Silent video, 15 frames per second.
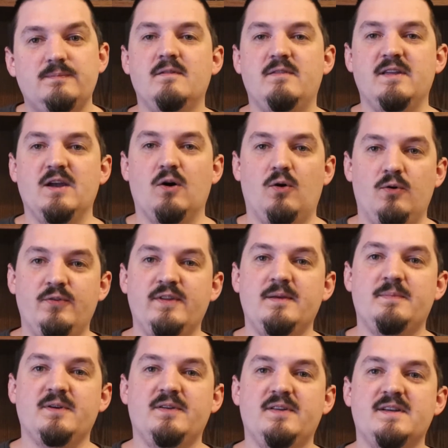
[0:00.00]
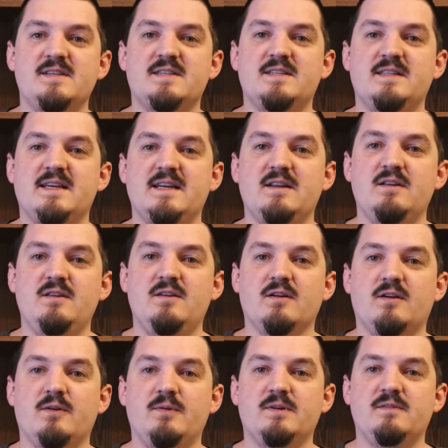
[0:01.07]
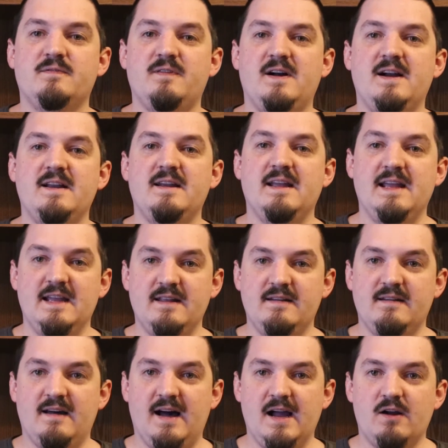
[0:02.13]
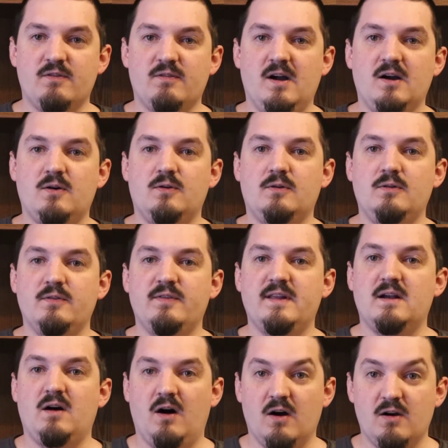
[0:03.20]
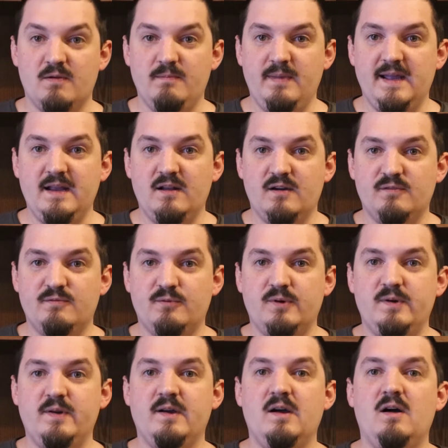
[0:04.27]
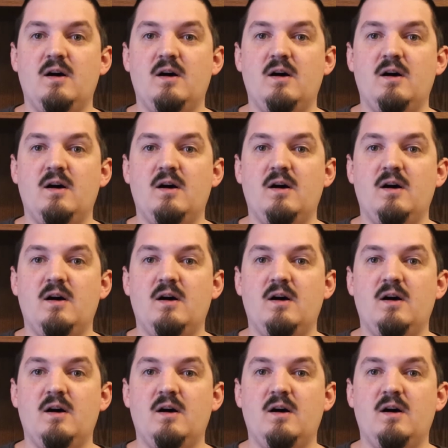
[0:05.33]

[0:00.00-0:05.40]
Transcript: The only buildings that you're going to find in Iron Rock Hold that aren't made of wood